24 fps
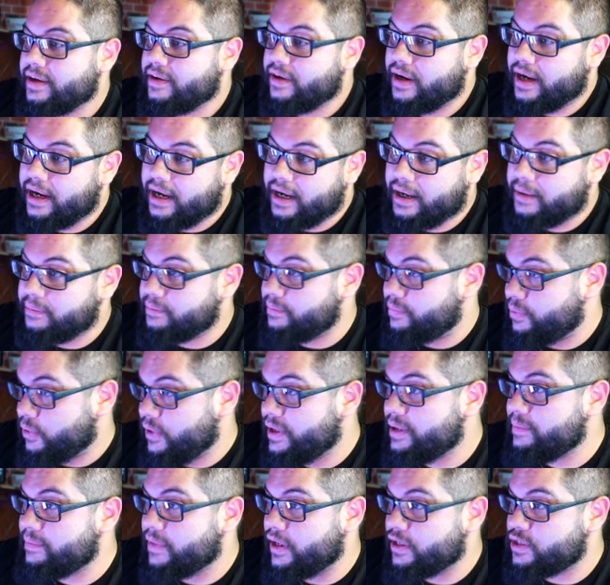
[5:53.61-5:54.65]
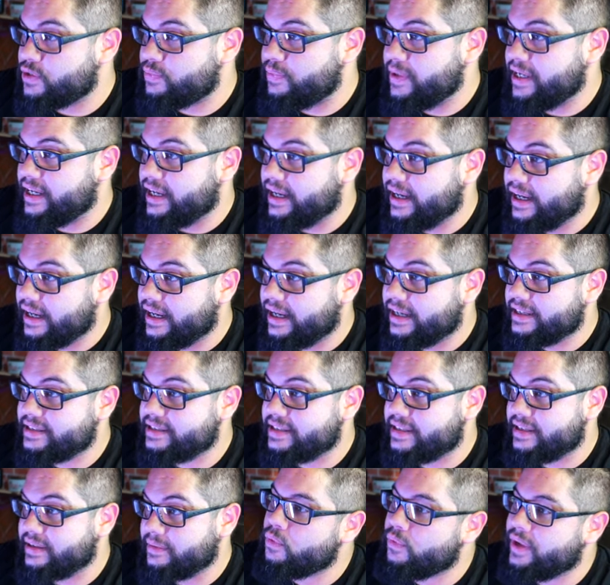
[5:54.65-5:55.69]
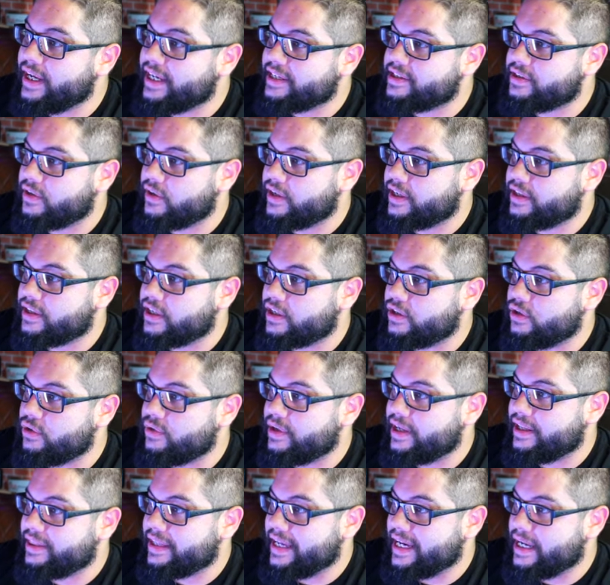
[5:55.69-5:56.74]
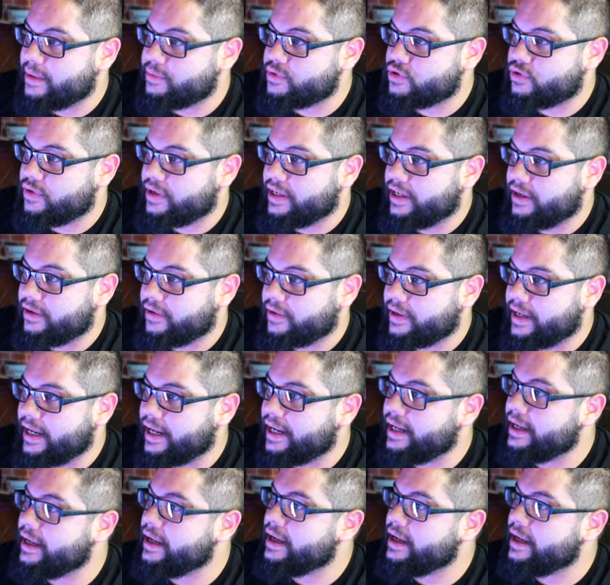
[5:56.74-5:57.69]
um, pretty much because we get to look at the glute and the hamstring here, okay?